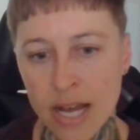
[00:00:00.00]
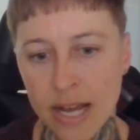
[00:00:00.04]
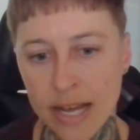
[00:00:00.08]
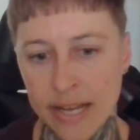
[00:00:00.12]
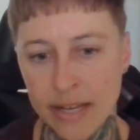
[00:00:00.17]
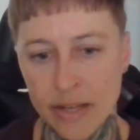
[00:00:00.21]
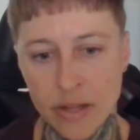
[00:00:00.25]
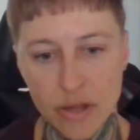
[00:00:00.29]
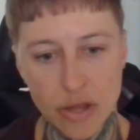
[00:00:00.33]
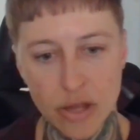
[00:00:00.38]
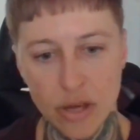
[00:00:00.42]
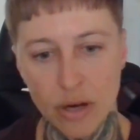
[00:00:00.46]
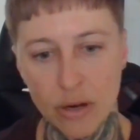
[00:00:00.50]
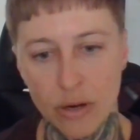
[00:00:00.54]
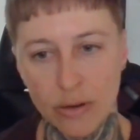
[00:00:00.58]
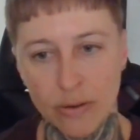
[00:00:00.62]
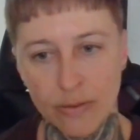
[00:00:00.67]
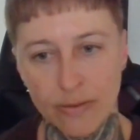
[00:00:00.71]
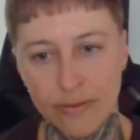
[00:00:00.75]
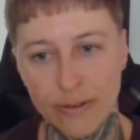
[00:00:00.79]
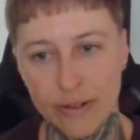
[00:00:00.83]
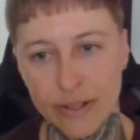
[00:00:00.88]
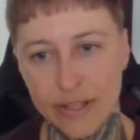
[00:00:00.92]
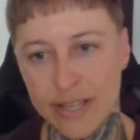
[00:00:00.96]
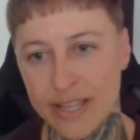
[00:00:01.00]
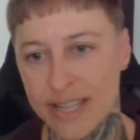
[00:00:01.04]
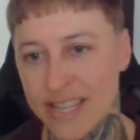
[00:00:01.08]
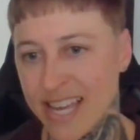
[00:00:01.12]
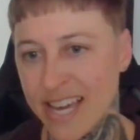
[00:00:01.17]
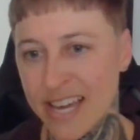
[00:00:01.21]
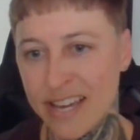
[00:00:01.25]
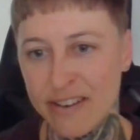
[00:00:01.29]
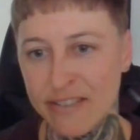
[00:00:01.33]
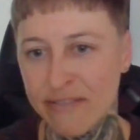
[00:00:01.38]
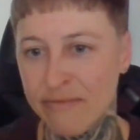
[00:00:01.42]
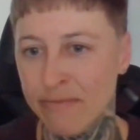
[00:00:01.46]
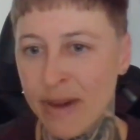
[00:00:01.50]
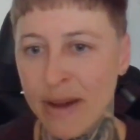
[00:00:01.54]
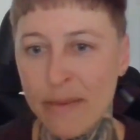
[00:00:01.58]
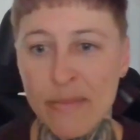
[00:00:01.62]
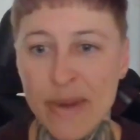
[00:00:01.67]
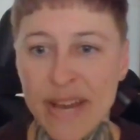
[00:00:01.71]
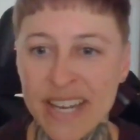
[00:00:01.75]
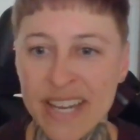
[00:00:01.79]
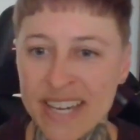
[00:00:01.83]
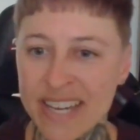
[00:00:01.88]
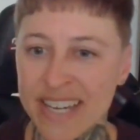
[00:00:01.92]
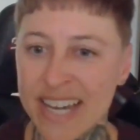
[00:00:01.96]
And so for the sake of my
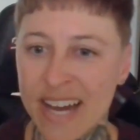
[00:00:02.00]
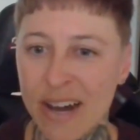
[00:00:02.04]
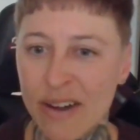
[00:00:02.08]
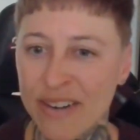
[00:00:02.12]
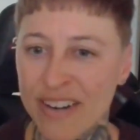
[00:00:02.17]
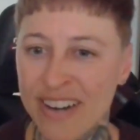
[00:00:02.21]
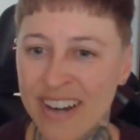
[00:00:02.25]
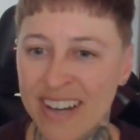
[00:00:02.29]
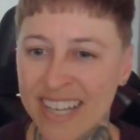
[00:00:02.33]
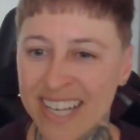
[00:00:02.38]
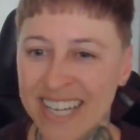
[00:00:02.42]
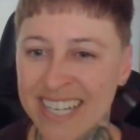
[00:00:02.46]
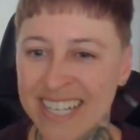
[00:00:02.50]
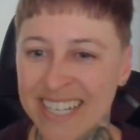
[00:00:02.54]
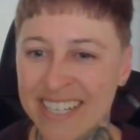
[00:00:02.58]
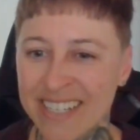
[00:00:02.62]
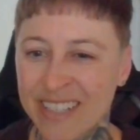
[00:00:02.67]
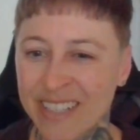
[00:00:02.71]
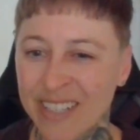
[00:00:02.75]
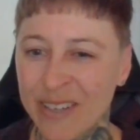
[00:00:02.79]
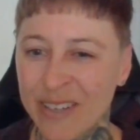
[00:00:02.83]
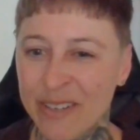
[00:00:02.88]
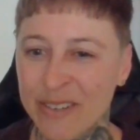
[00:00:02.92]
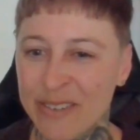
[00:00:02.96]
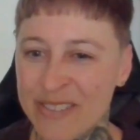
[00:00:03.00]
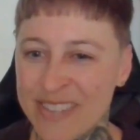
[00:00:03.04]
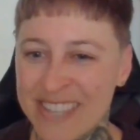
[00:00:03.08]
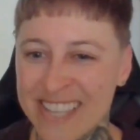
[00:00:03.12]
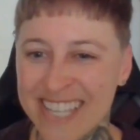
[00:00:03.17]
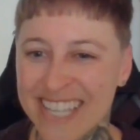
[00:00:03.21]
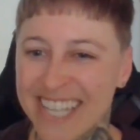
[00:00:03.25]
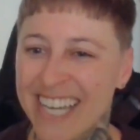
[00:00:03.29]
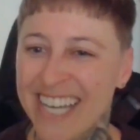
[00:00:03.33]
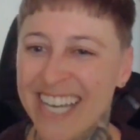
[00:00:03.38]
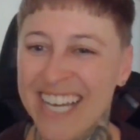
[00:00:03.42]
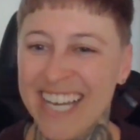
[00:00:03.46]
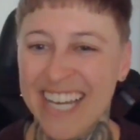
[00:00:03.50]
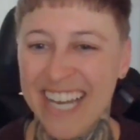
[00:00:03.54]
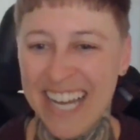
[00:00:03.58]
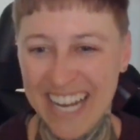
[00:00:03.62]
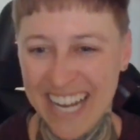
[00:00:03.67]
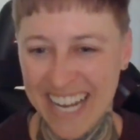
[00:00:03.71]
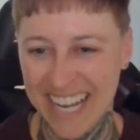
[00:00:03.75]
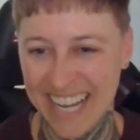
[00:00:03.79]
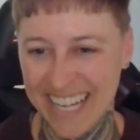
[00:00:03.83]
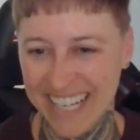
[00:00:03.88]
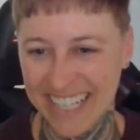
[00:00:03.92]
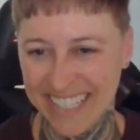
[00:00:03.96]
bank account not getting closed
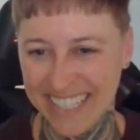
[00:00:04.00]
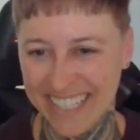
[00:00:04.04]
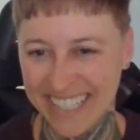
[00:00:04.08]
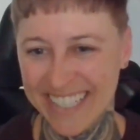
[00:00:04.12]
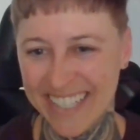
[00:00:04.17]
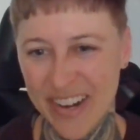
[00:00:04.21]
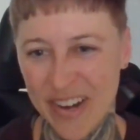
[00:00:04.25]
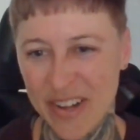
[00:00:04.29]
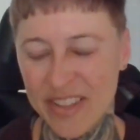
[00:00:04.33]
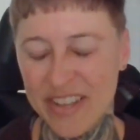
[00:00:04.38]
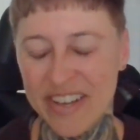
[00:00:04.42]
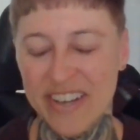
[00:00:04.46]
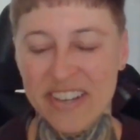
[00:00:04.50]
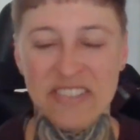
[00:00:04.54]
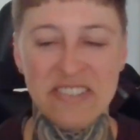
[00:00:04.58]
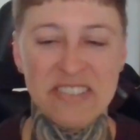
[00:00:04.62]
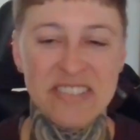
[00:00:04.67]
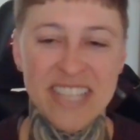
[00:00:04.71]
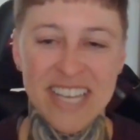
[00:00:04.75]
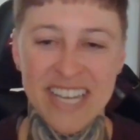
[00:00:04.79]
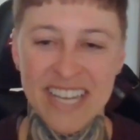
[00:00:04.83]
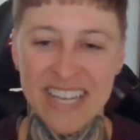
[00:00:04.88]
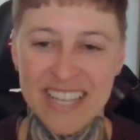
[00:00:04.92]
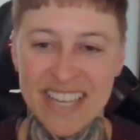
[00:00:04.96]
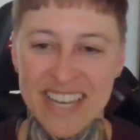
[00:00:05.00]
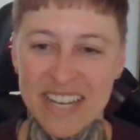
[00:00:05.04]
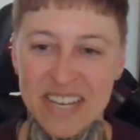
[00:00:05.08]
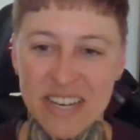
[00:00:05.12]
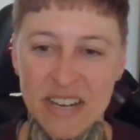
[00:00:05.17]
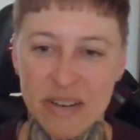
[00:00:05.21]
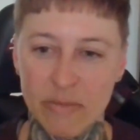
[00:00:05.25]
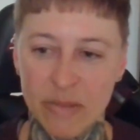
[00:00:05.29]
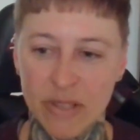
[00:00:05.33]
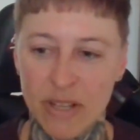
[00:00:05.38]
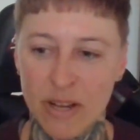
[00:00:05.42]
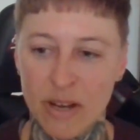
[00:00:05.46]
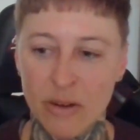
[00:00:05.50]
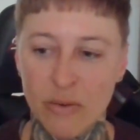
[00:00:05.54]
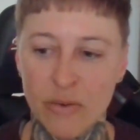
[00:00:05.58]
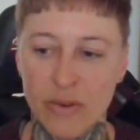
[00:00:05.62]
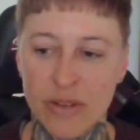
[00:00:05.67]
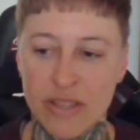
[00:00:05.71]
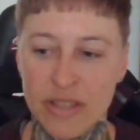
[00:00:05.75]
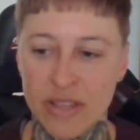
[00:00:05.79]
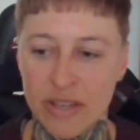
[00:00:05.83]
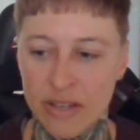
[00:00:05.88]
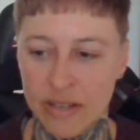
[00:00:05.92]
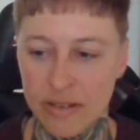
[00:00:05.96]
and all the other things that come along
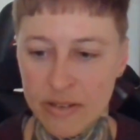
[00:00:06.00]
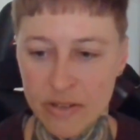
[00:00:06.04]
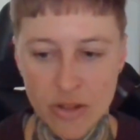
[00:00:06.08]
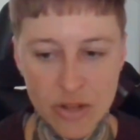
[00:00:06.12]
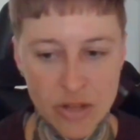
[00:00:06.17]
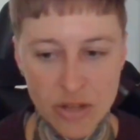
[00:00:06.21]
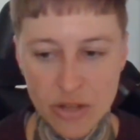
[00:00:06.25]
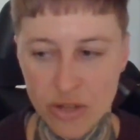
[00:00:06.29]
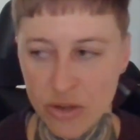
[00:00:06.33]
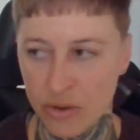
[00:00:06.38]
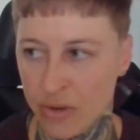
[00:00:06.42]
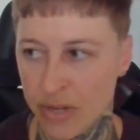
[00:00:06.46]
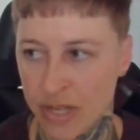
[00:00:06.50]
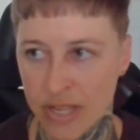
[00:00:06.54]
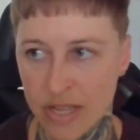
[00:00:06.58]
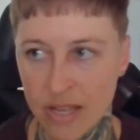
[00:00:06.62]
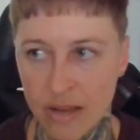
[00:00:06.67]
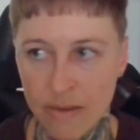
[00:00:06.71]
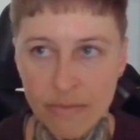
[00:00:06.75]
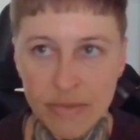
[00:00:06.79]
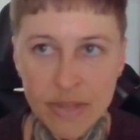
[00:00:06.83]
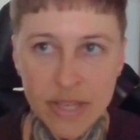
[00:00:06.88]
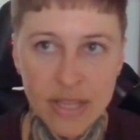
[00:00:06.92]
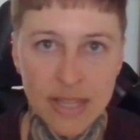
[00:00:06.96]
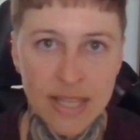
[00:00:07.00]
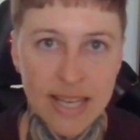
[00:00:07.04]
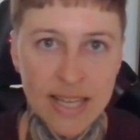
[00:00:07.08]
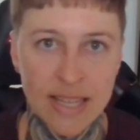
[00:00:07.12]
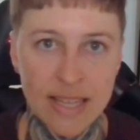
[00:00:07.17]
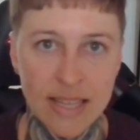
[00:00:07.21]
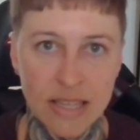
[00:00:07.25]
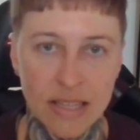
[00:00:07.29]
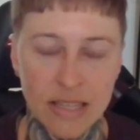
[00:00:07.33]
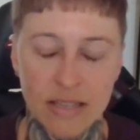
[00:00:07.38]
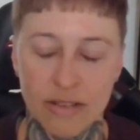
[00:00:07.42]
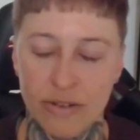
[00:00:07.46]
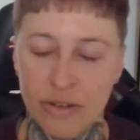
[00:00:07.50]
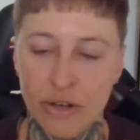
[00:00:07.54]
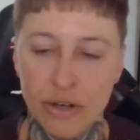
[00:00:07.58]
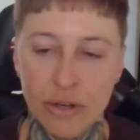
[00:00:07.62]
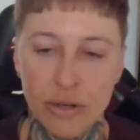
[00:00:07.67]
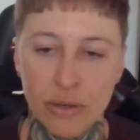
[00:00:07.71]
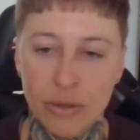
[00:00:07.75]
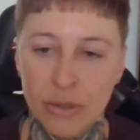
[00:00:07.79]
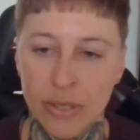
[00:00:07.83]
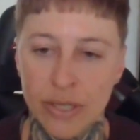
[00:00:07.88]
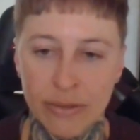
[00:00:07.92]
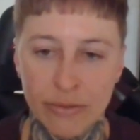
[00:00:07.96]
with just doing something that's
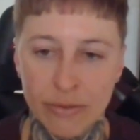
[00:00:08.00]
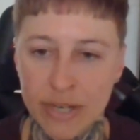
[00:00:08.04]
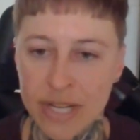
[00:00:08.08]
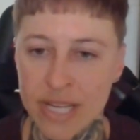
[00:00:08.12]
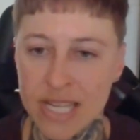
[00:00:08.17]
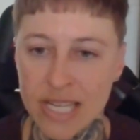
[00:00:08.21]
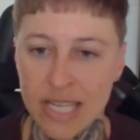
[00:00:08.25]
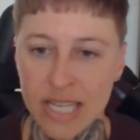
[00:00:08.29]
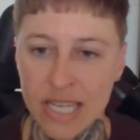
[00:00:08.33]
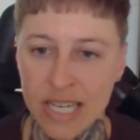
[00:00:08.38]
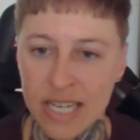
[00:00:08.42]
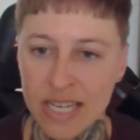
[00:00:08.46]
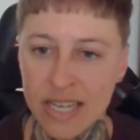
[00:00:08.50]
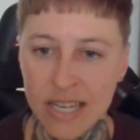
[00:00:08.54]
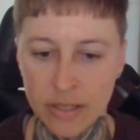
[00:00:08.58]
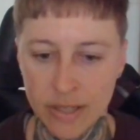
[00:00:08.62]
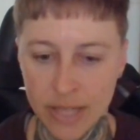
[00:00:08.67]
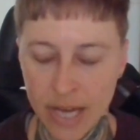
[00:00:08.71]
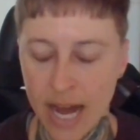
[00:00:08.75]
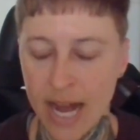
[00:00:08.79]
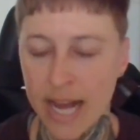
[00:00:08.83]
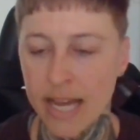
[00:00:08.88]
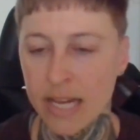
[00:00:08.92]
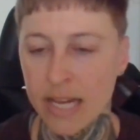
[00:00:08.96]
new and risky, the High